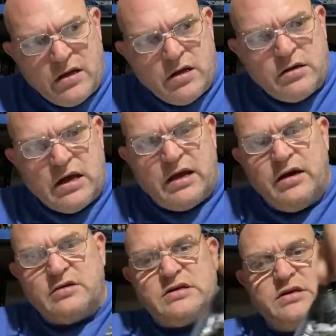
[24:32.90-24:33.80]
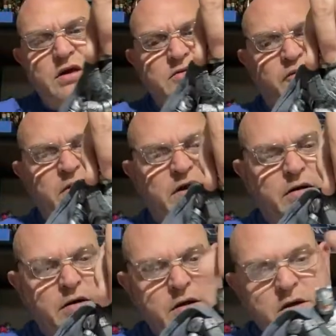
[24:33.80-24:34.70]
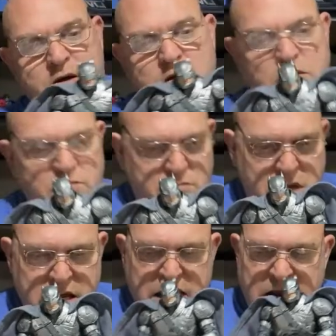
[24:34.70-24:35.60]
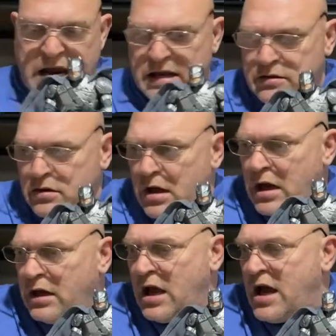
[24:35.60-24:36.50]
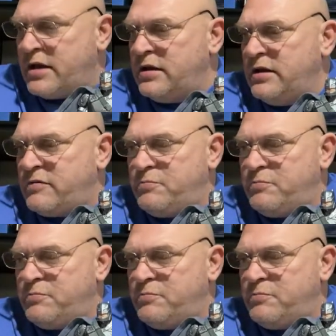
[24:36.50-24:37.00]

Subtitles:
Now, here's another figure. And a lot of these,